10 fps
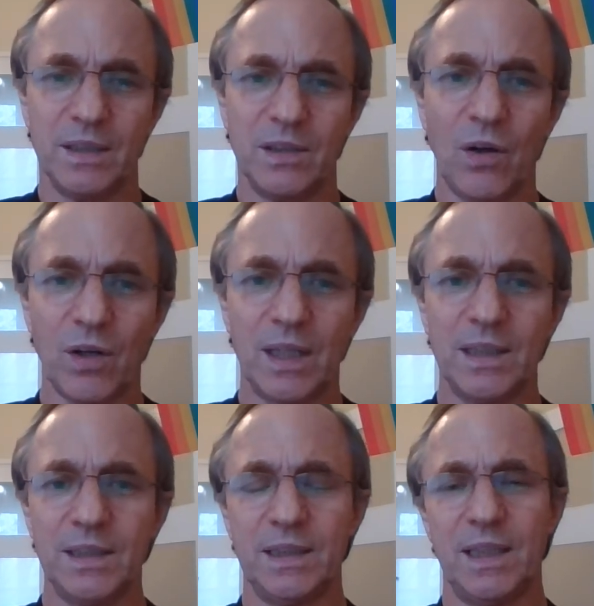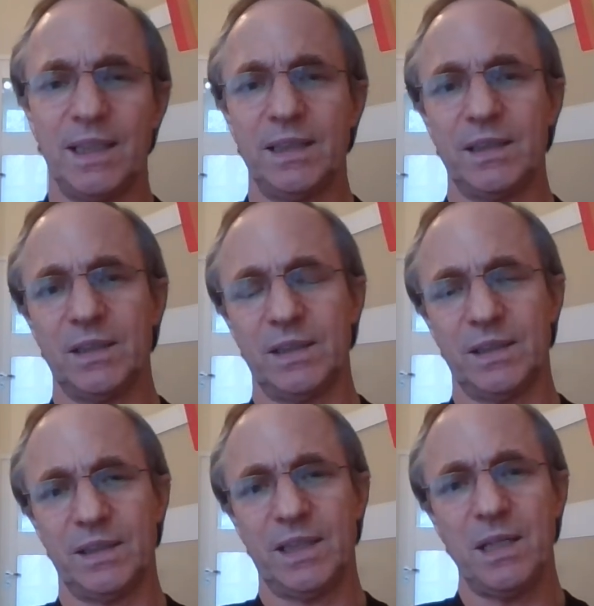locally, and
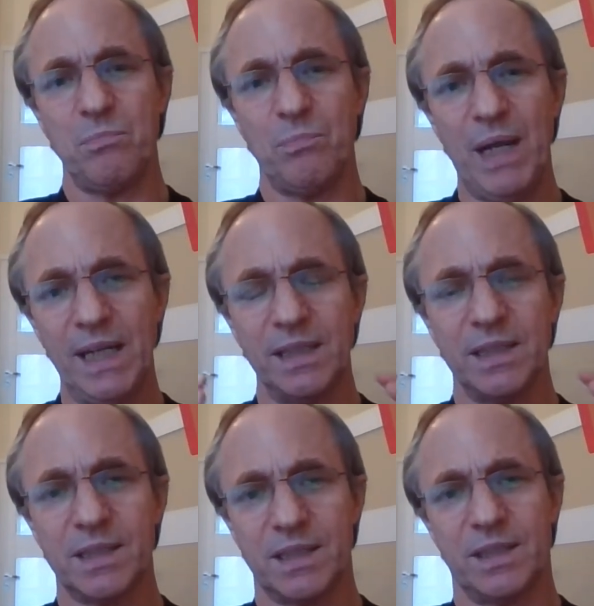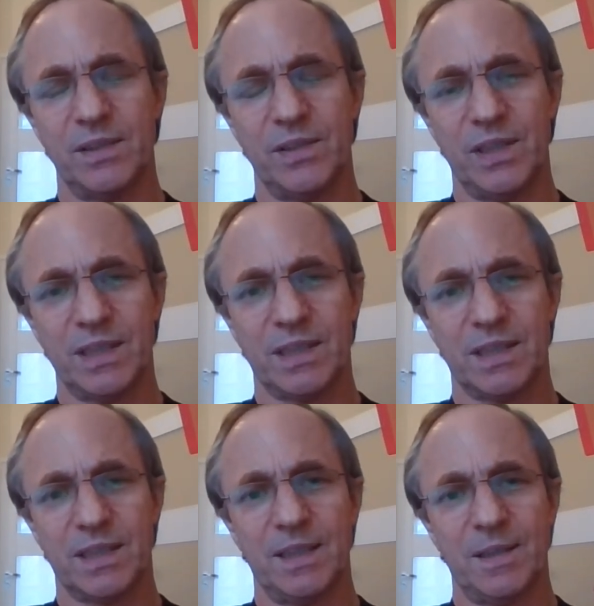he based
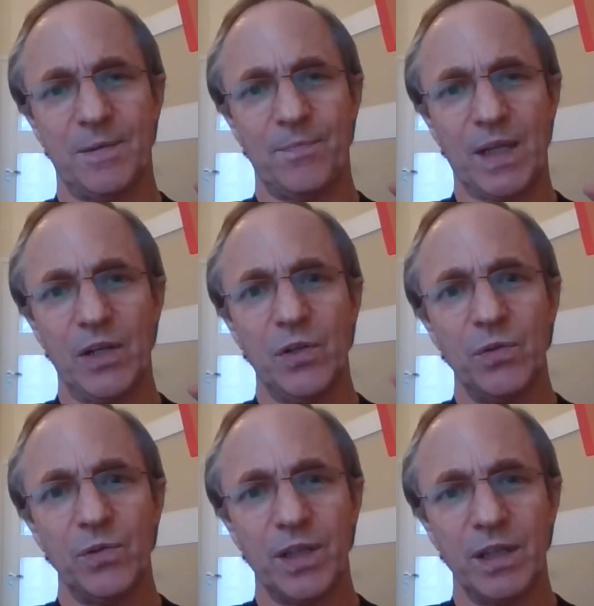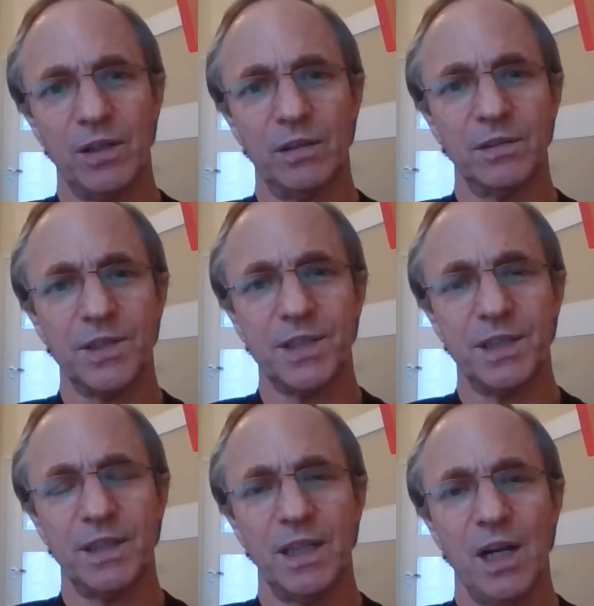this new
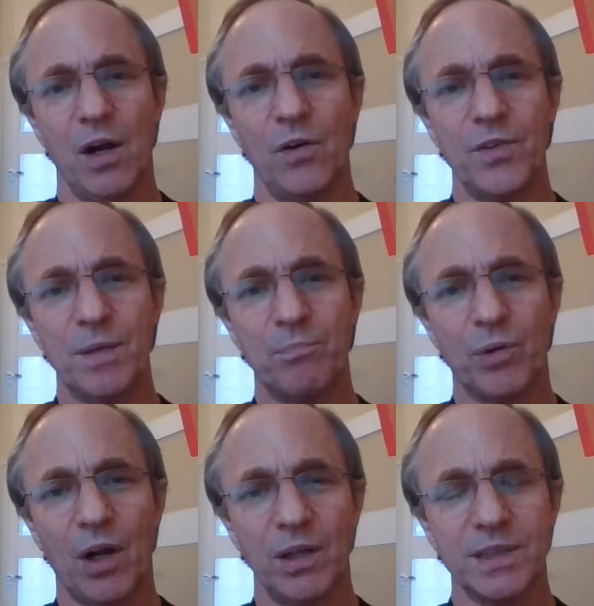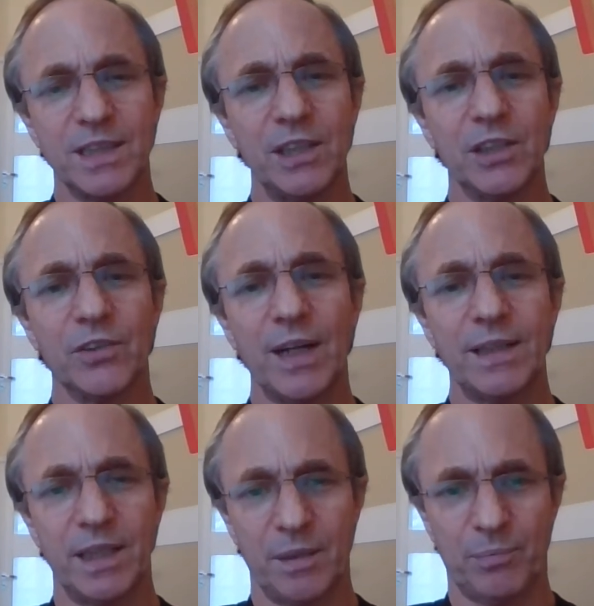theology on the
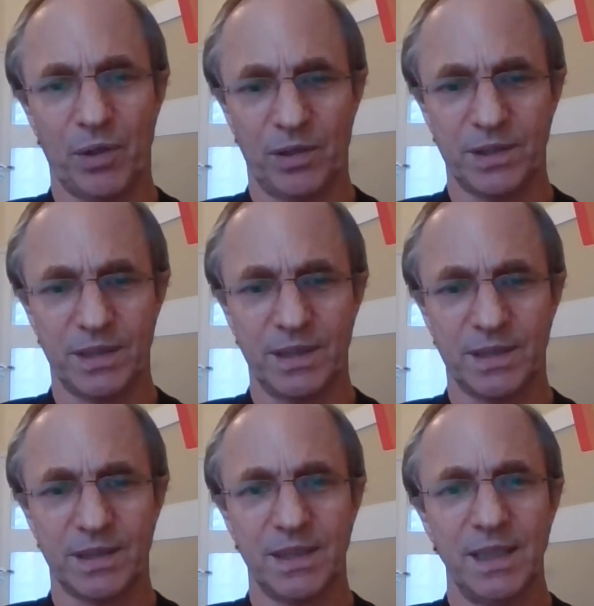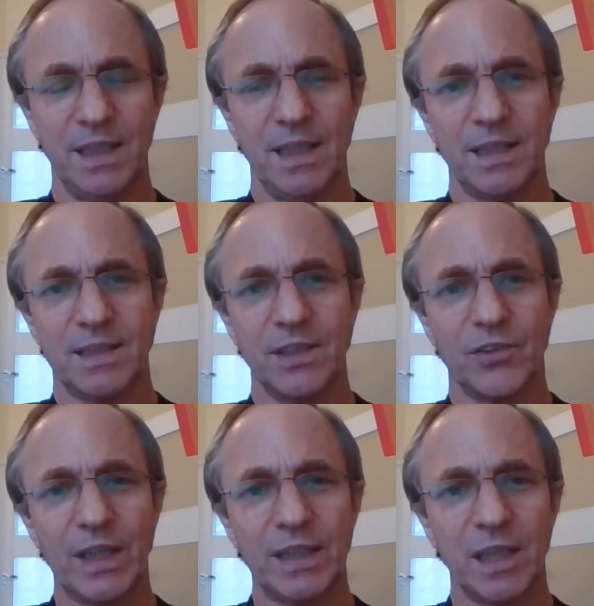syncretic process.
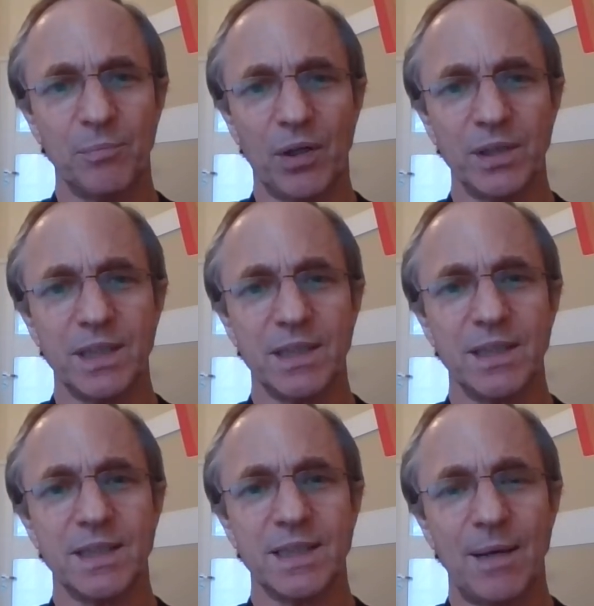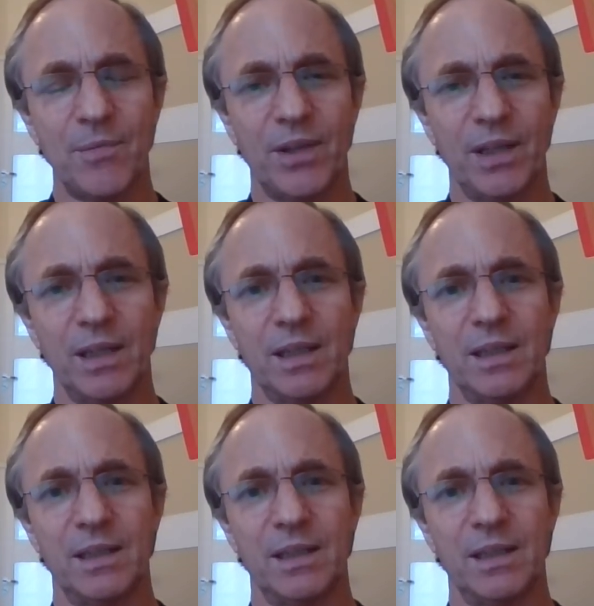Syncretic process is something,